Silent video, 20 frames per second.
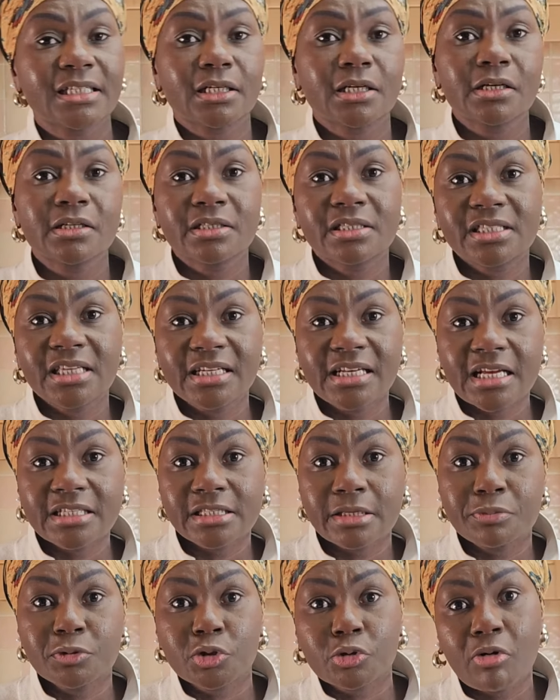consider
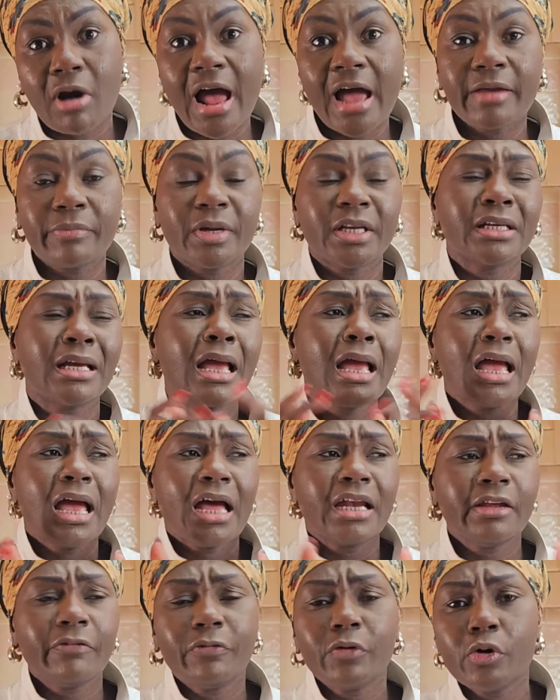subscribing.
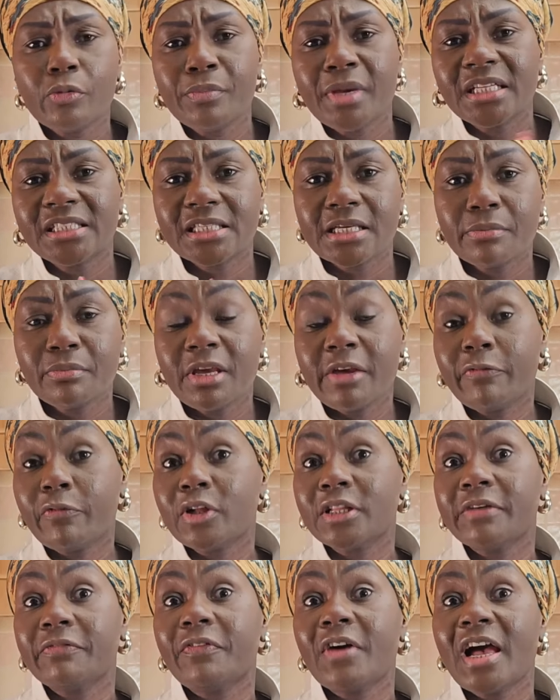And if you're meeting me
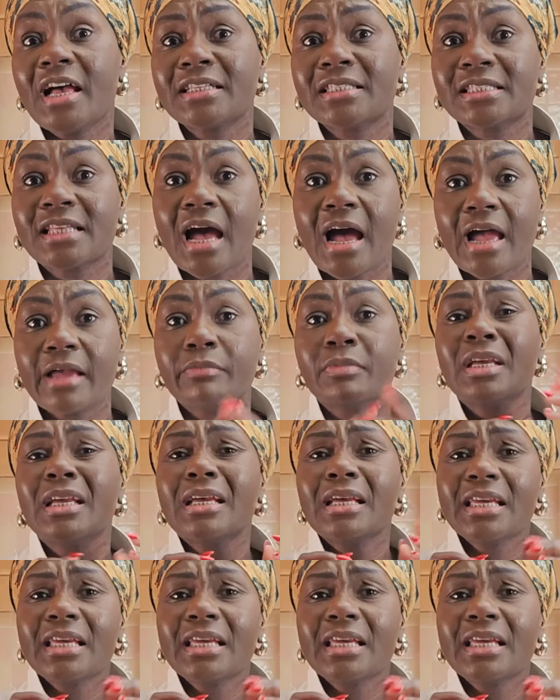for the first time,